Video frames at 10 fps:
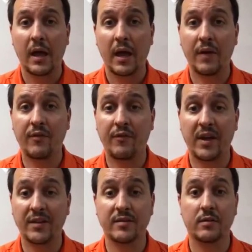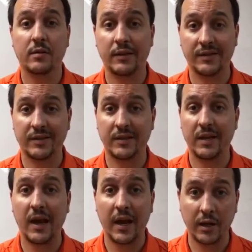have events
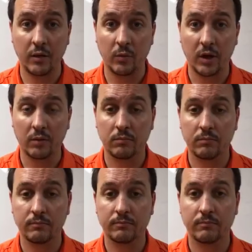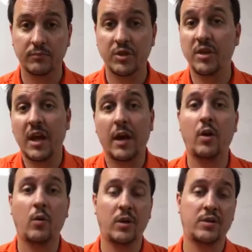listed anywhere. So you got to
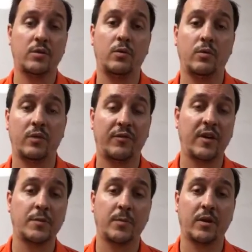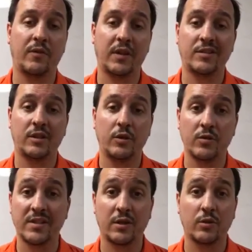go into the Facebook events to
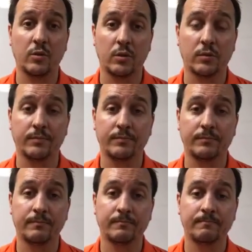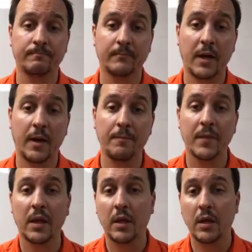use that tool. Okay?
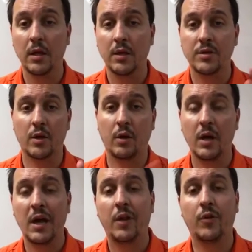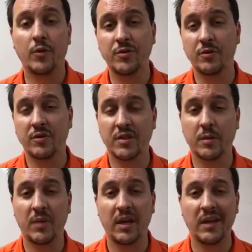So those are
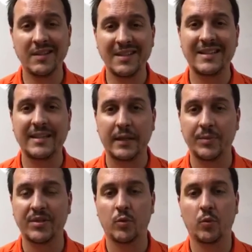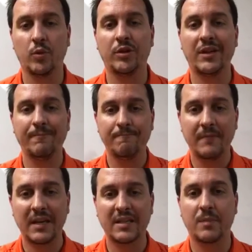some easy tips to really
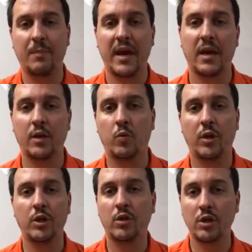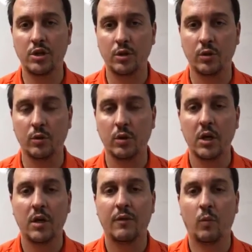expand what you can do
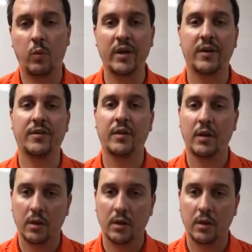with